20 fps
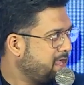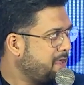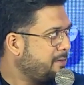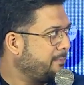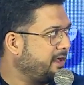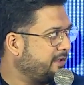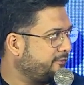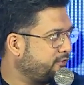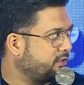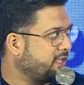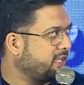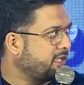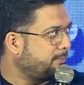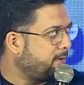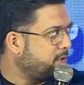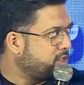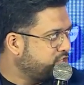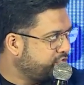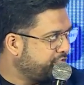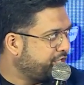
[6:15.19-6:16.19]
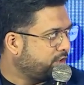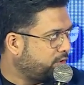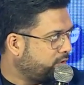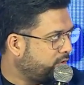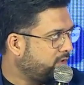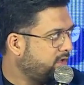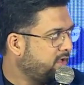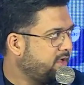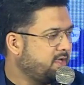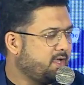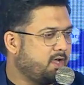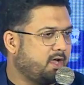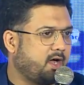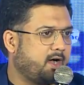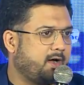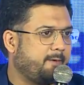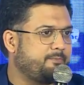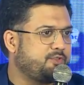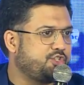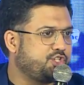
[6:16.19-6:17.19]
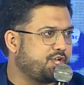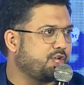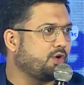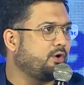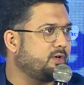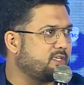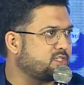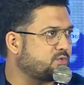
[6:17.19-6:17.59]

But if you think about Jio, Jio is